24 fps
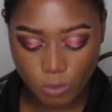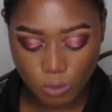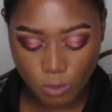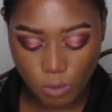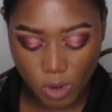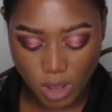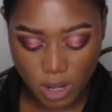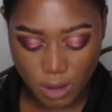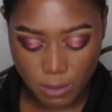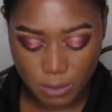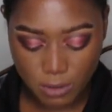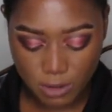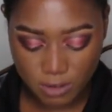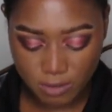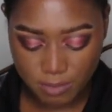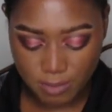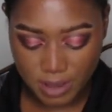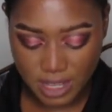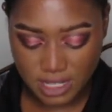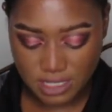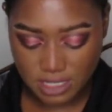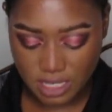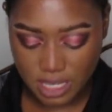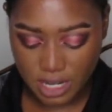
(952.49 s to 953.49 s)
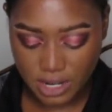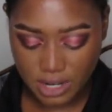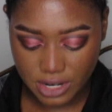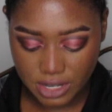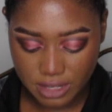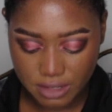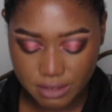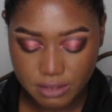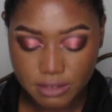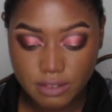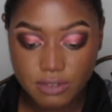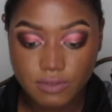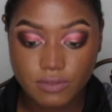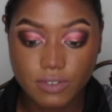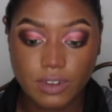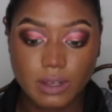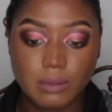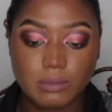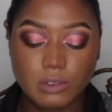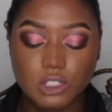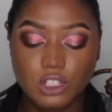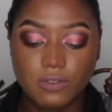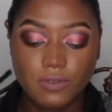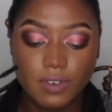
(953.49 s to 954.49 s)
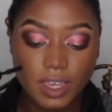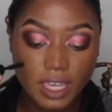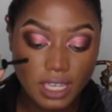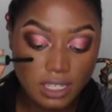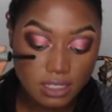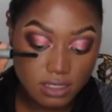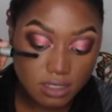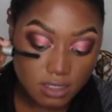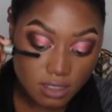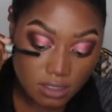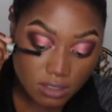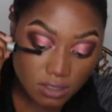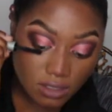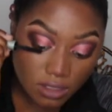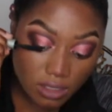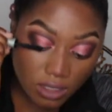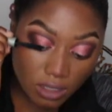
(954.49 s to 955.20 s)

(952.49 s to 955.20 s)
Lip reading: waterproof mascara from Too Faced.